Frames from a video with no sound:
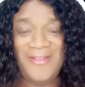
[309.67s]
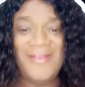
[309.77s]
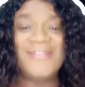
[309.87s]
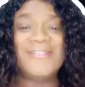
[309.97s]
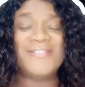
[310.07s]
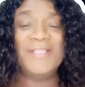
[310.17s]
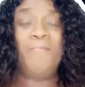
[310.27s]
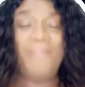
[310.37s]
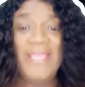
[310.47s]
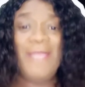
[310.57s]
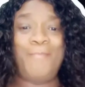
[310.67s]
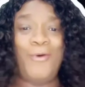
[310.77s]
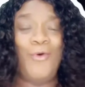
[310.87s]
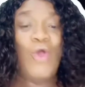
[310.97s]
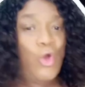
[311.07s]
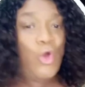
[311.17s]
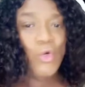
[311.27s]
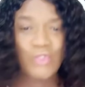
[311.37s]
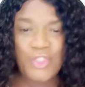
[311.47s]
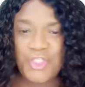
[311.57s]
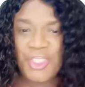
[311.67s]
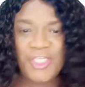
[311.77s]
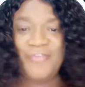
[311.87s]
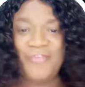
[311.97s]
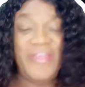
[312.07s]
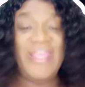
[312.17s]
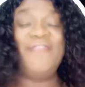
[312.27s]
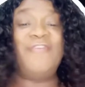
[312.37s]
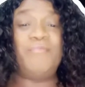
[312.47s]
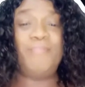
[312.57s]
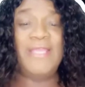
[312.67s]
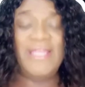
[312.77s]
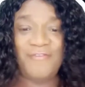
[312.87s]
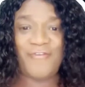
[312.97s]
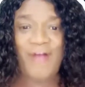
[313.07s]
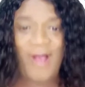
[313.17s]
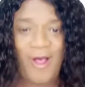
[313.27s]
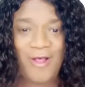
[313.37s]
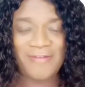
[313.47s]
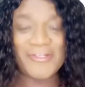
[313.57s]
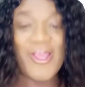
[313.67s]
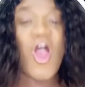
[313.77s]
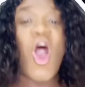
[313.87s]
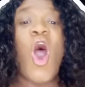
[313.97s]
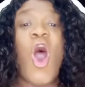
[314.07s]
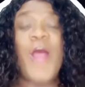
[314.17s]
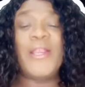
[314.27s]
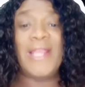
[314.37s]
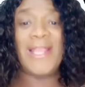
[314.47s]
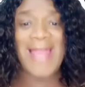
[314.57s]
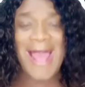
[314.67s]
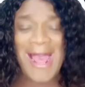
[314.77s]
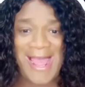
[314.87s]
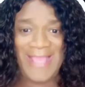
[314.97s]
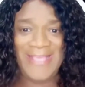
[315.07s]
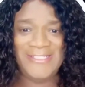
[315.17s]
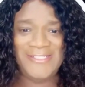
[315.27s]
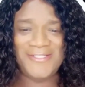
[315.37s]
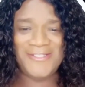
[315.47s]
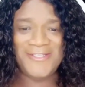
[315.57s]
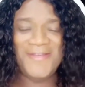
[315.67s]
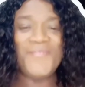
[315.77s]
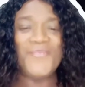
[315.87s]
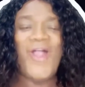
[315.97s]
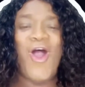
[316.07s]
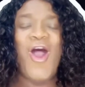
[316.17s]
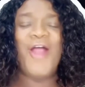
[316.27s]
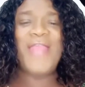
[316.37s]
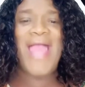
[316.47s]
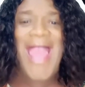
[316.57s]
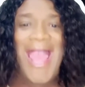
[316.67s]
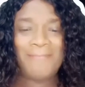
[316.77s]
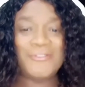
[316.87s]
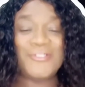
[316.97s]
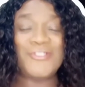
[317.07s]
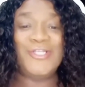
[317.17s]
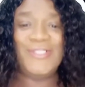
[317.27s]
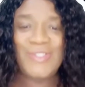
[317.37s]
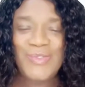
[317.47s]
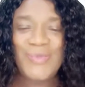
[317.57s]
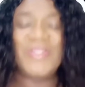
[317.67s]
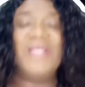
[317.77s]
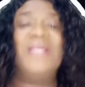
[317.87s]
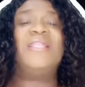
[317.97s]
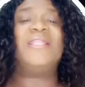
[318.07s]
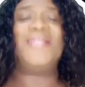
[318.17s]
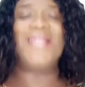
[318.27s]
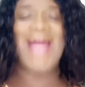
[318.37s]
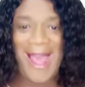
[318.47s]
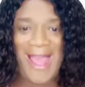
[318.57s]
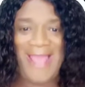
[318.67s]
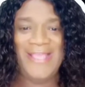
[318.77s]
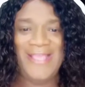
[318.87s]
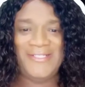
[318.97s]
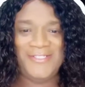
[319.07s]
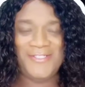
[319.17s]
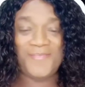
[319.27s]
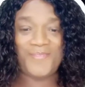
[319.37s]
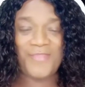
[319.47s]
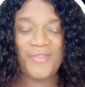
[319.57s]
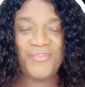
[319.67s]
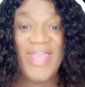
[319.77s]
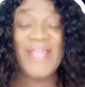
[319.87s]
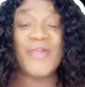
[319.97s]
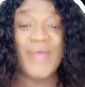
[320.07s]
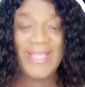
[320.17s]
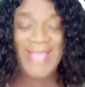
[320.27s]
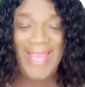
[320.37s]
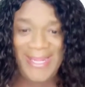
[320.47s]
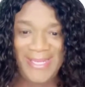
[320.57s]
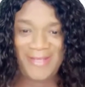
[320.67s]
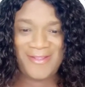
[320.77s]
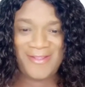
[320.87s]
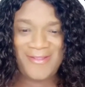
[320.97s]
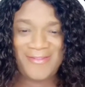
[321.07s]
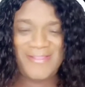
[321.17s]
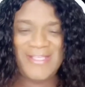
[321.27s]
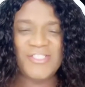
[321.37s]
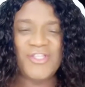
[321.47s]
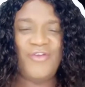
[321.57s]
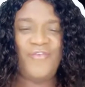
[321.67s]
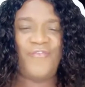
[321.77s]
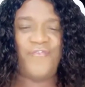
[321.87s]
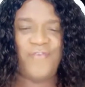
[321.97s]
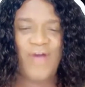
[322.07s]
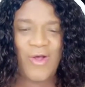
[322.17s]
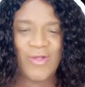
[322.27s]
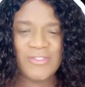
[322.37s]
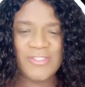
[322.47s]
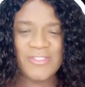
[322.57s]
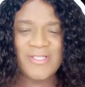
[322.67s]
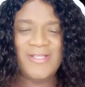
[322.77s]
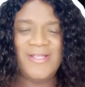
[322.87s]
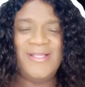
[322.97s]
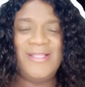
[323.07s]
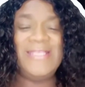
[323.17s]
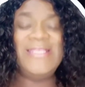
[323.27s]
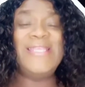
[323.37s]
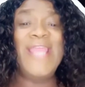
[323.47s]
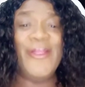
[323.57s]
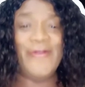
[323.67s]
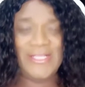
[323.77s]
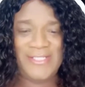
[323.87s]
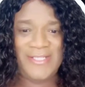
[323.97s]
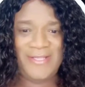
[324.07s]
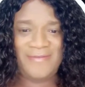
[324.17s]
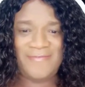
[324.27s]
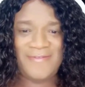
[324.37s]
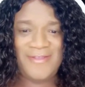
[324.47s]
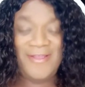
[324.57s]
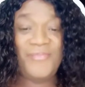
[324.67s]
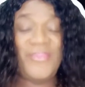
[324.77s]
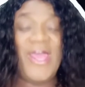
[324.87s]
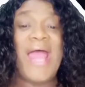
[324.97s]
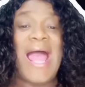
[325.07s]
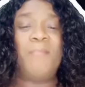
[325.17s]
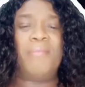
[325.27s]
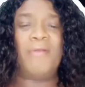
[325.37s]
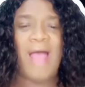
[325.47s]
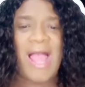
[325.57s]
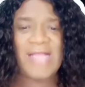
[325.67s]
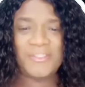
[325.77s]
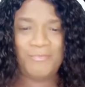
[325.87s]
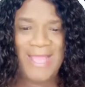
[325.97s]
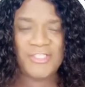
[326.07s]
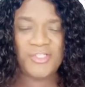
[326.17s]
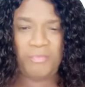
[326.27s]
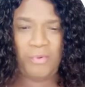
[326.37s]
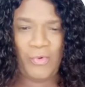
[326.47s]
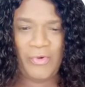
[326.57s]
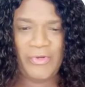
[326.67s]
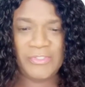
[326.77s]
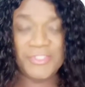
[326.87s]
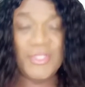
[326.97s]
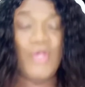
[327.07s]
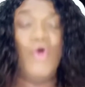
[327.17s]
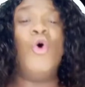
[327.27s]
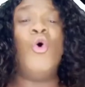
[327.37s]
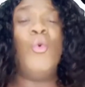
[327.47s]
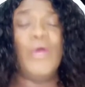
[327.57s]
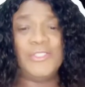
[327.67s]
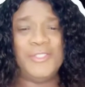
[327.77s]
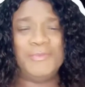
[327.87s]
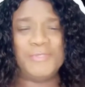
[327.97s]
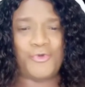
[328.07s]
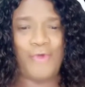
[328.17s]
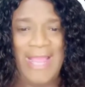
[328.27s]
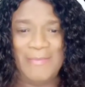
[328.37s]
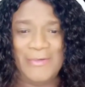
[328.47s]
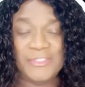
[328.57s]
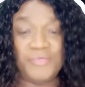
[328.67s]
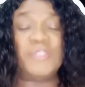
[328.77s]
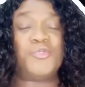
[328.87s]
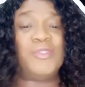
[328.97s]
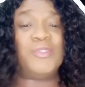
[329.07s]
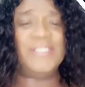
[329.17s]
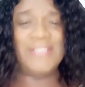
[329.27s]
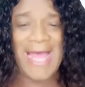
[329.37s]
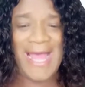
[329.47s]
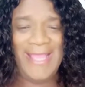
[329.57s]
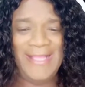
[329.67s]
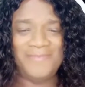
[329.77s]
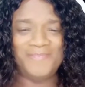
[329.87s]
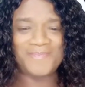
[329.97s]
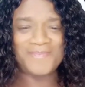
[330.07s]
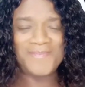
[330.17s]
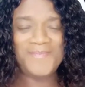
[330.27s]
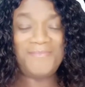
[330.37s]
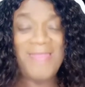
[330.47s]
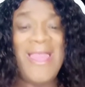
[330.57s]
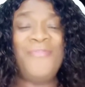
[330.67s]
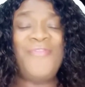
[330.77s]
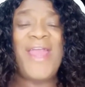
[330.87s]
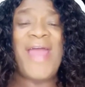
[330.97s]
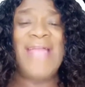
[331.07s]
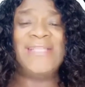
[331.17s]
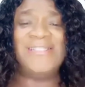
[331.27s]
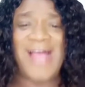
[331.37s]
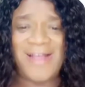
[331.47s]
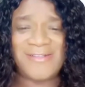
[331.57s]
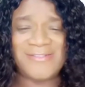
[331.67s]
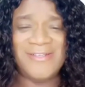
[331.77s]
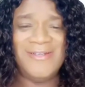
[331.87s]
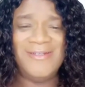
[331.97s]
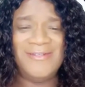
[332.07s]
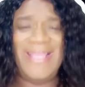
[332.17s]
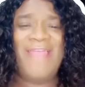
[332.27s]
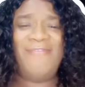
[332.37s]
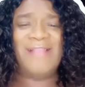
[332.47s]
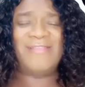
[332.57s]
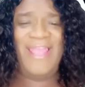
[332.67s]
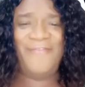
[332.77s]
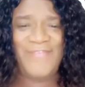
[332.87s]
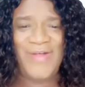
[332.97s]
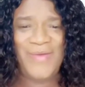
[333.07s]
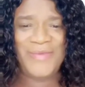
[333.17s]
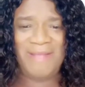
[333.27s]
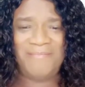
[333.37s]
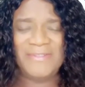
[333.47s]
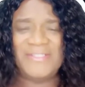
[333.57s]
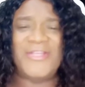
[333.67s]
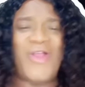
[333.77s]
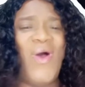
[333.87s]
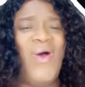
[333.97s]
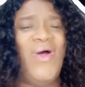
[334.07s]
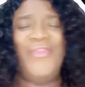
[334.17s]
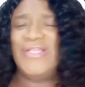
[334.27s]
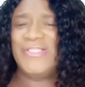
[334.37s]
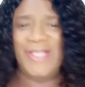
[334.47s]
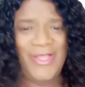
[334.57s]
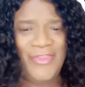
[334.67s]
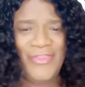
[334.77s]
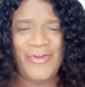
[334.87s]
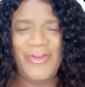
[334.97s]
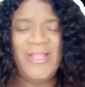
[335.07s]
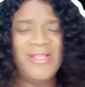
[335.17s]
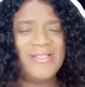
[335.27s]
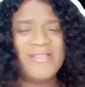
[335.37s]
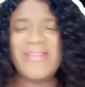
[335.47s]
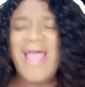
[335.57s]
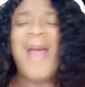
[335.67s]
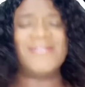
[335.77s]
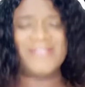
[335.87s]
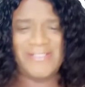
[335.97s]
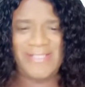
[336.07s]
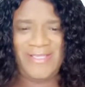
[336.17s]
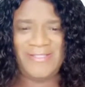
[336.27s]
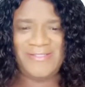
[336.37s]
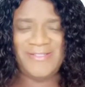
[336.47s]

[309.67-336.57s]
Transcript: some people who shouldn't have even been involved on lies, on absolute lies. They created this false narrative that I blocked my supporters who were subscribers, which was a lie, and that I doxed, gave out their phone numbers and all this other nonsense